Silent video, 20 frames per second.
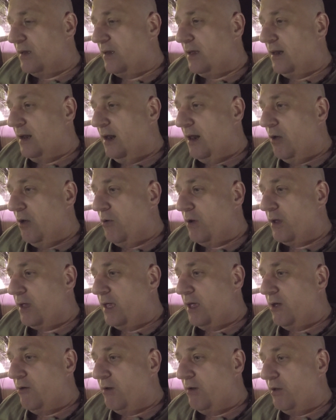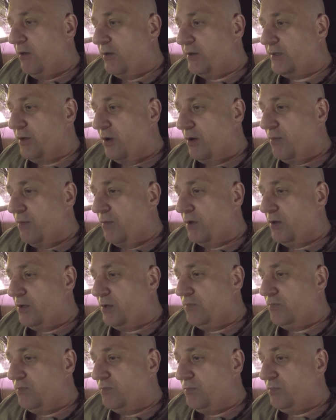in a lower gear a lot of the time when
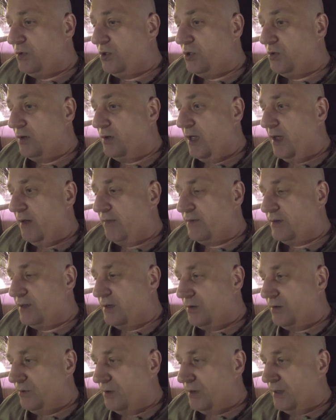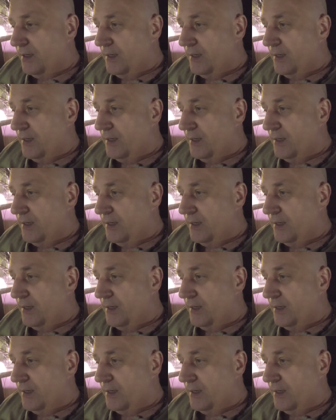you shouldn't have to.